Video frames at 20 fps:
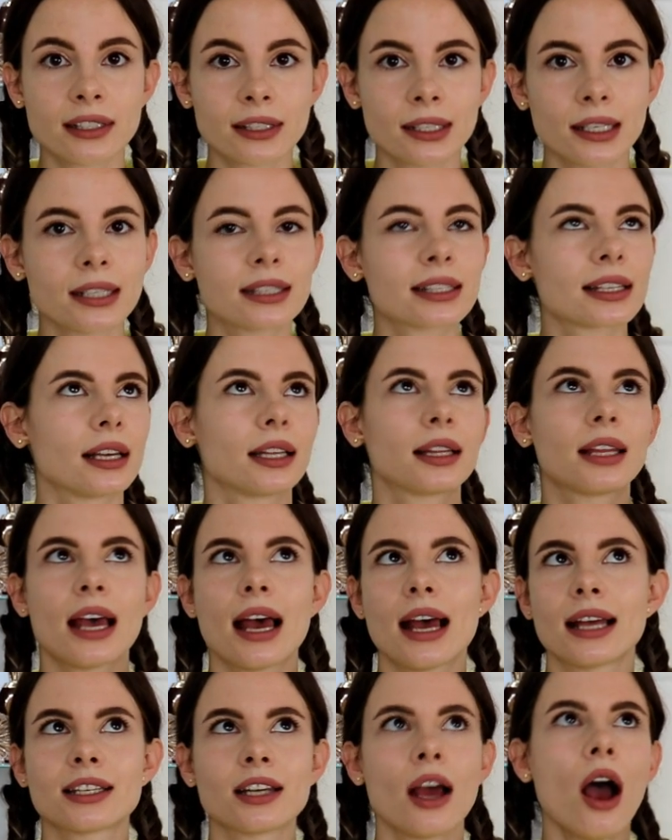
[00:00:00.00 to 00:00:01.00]
seeds
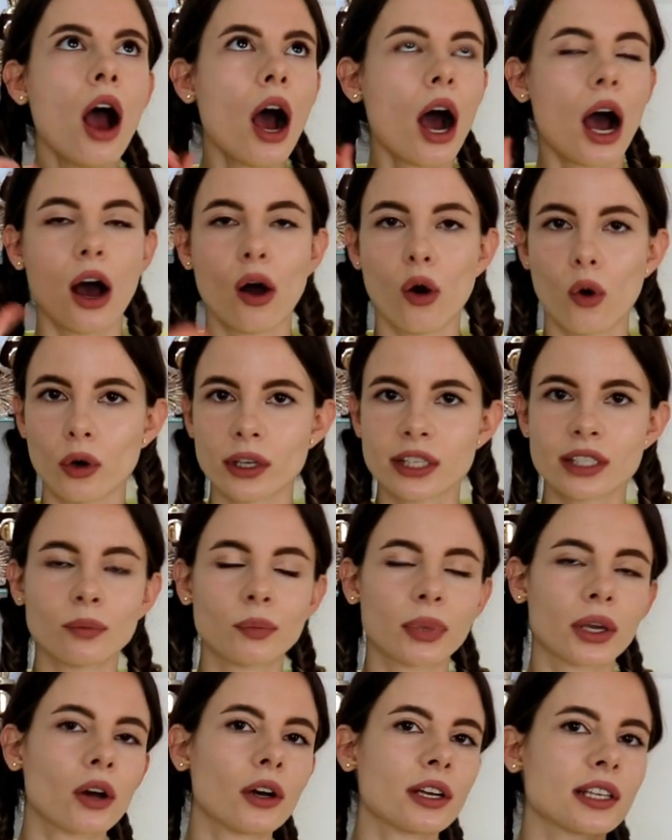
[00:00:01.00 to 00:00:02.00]
that are awesome
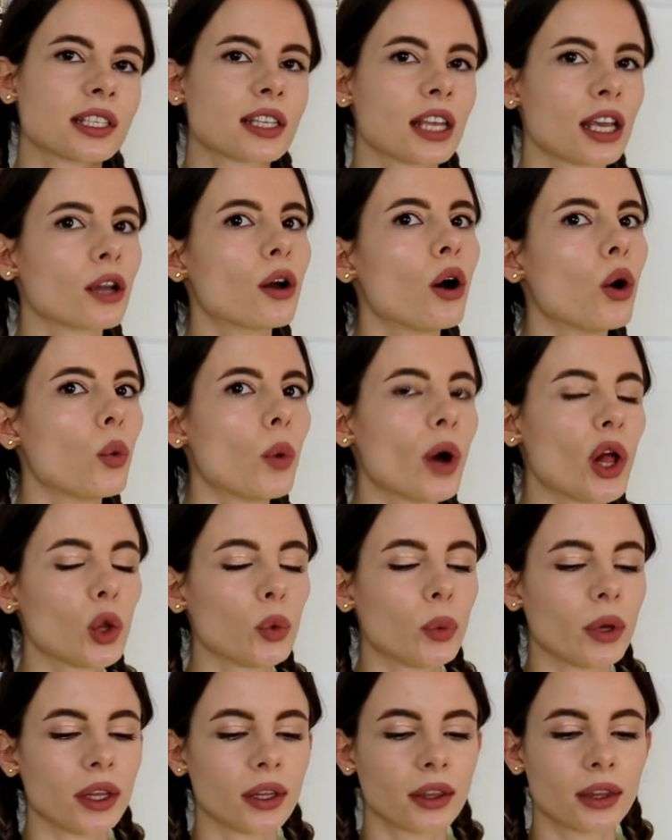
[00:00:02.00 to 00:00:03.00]
because they go
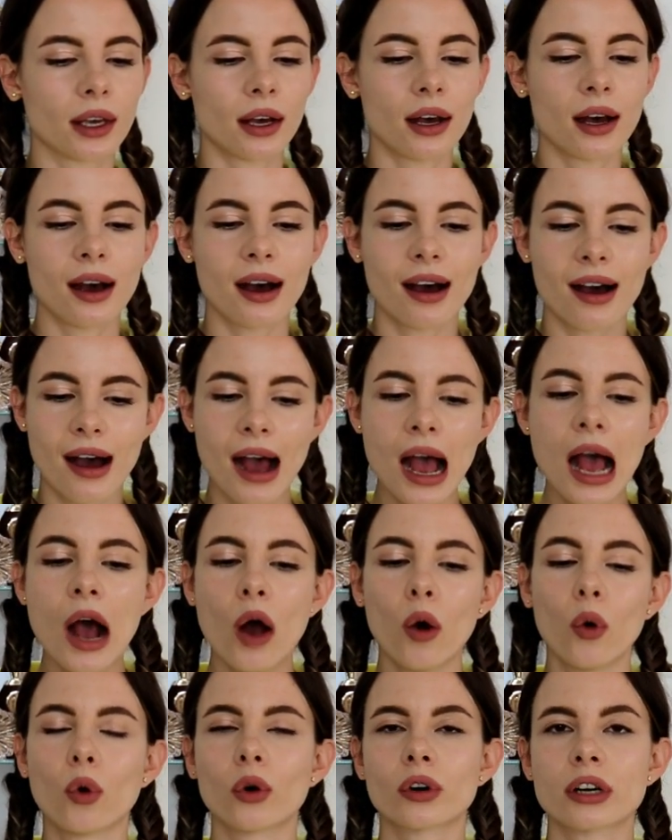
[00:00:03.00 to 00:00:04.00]
well with
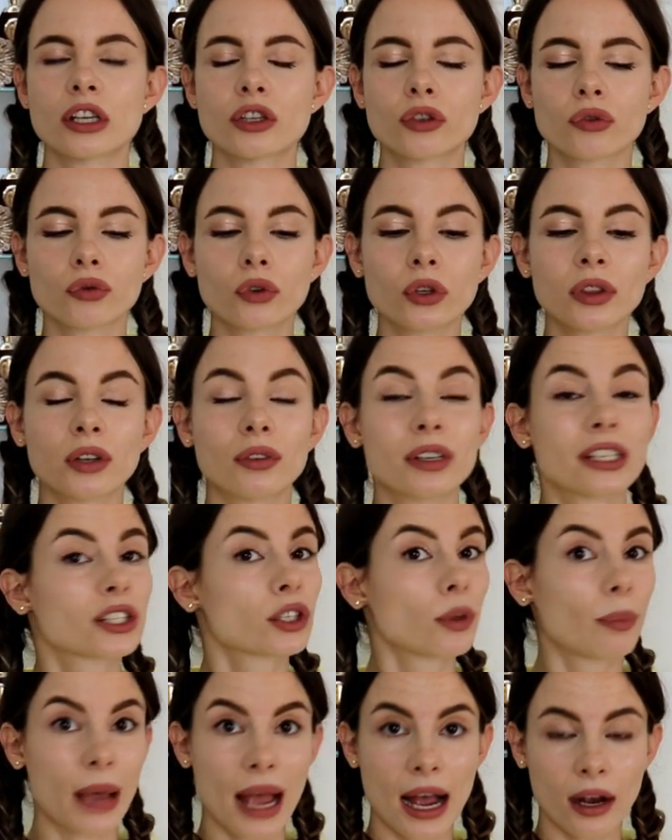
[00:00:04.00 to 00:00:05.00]
orris root. There is
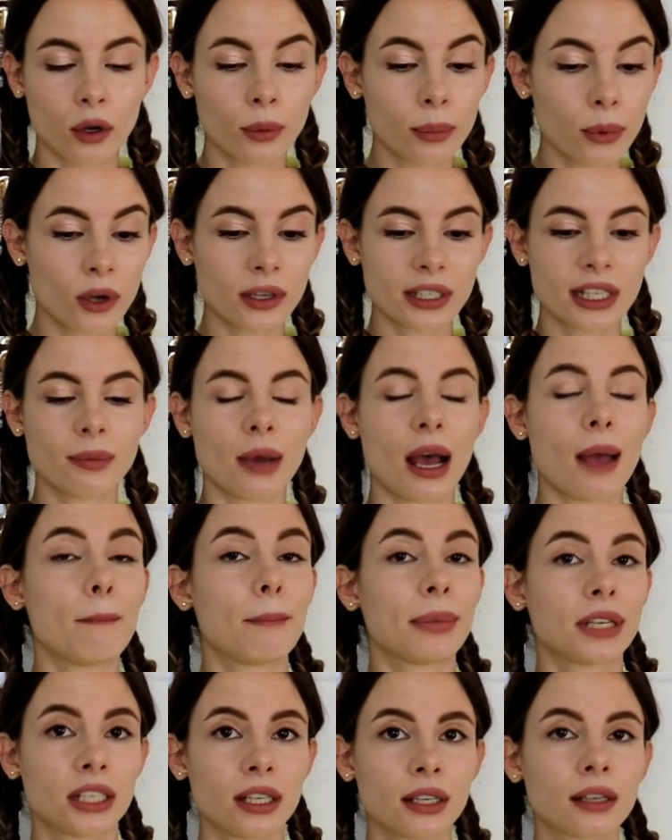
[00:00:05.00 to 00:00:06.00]
tobacco blossom. I'm
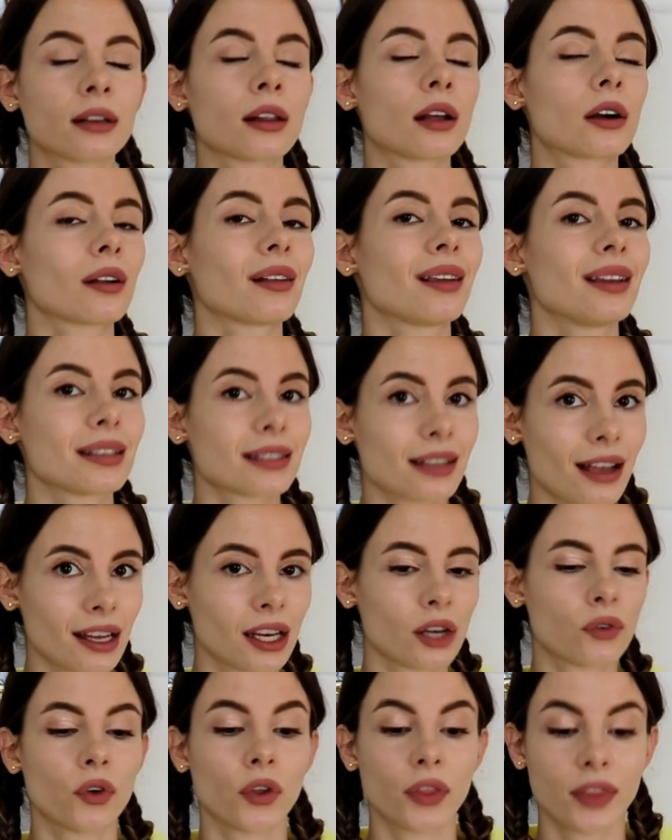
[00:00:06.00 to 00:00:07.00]
particularly
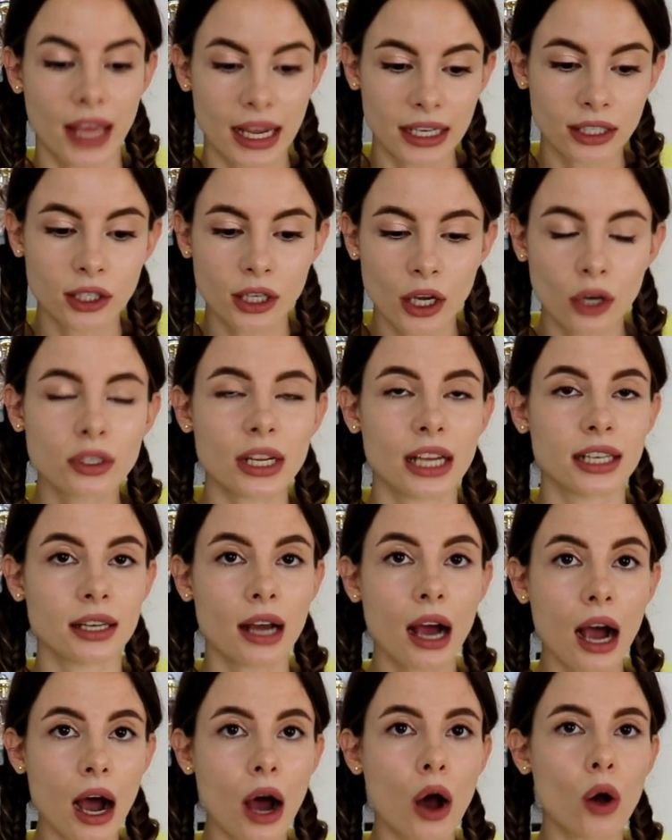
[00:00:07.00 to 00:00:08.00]
excited for that note and
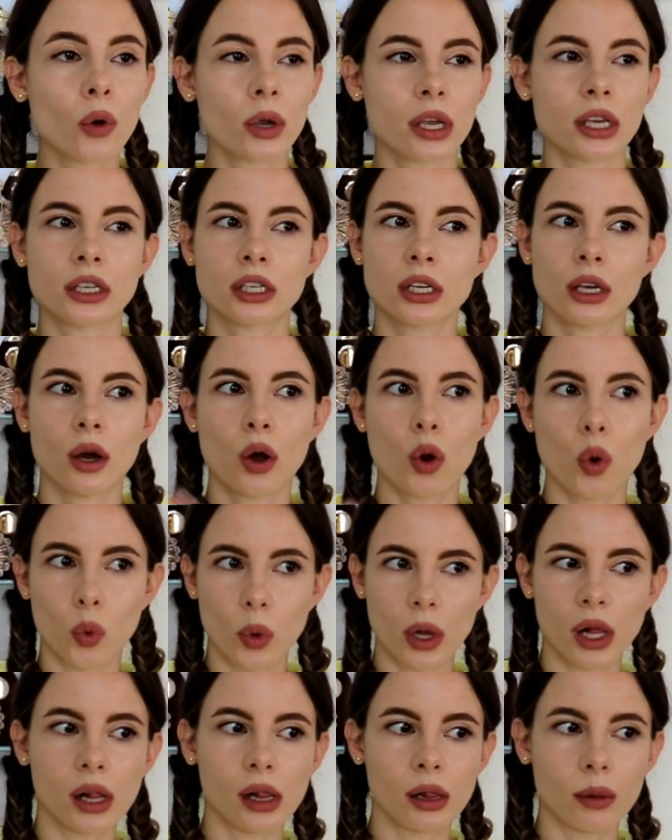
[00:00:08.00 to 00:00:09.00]
how it
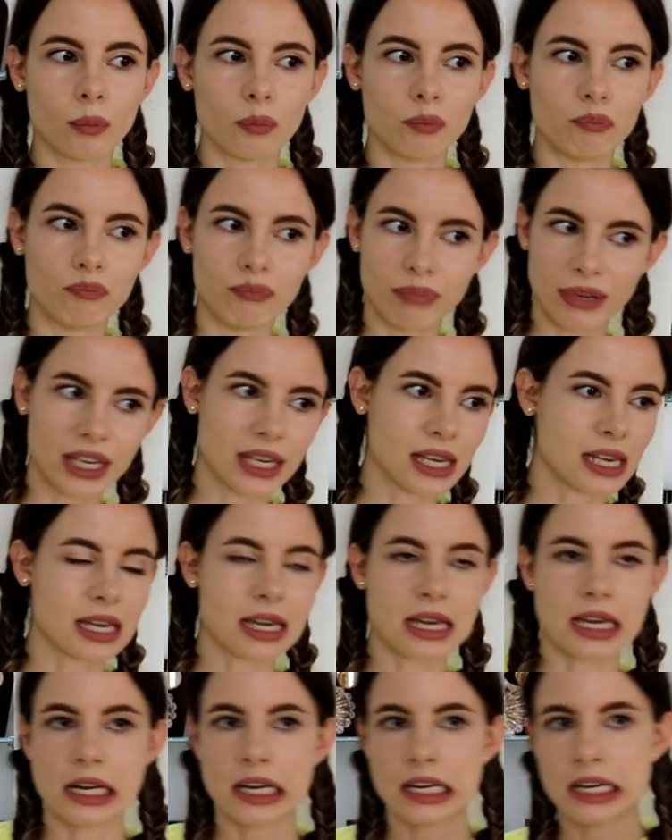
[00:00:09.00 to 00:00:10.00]
will
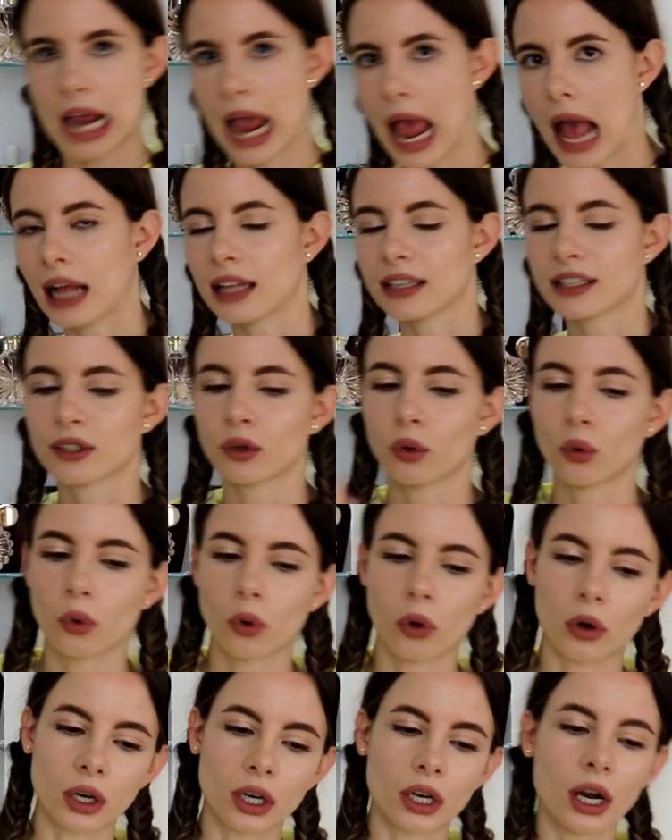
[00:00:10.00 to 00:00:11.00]
be intense
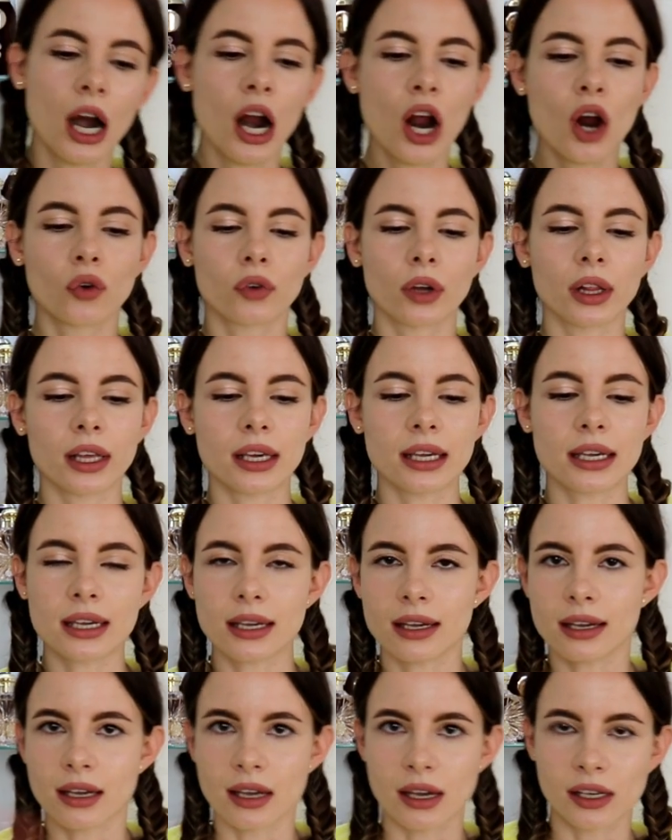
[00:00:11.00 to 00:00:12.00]
or
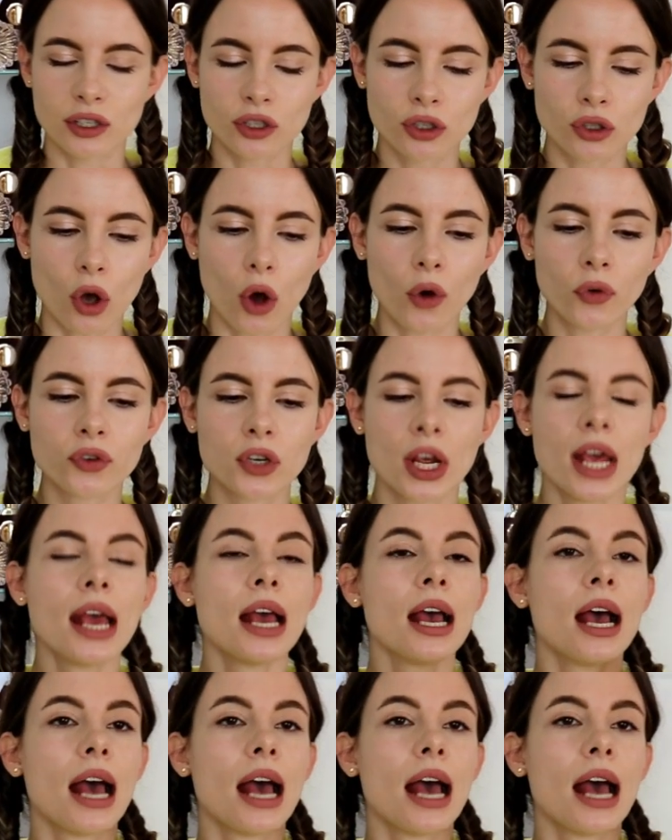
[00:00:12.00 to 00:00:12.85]
really soft.